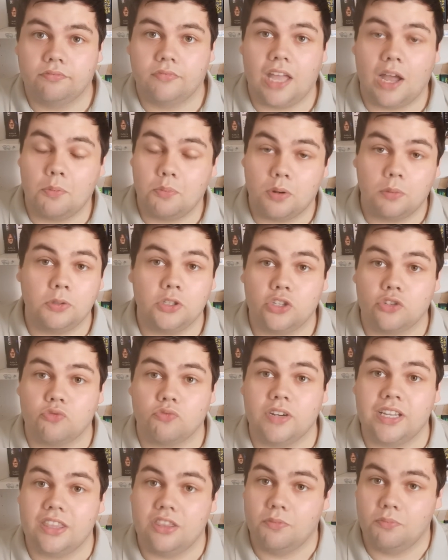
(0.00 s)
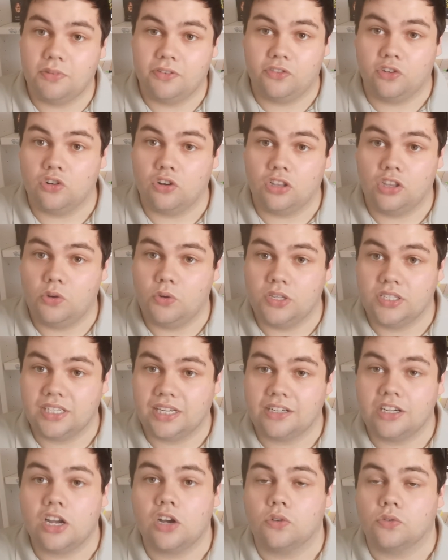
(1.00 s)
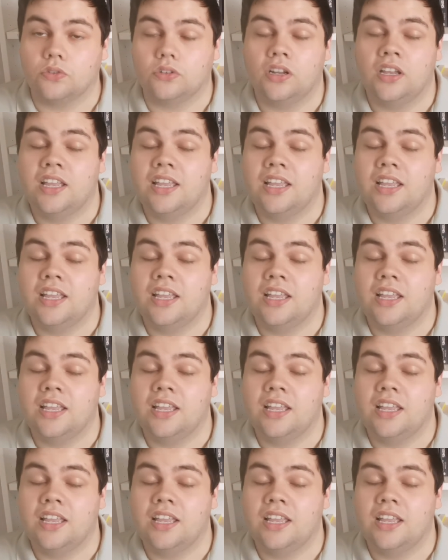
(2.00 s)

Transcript: I'll probably just read them before all the ones I don't.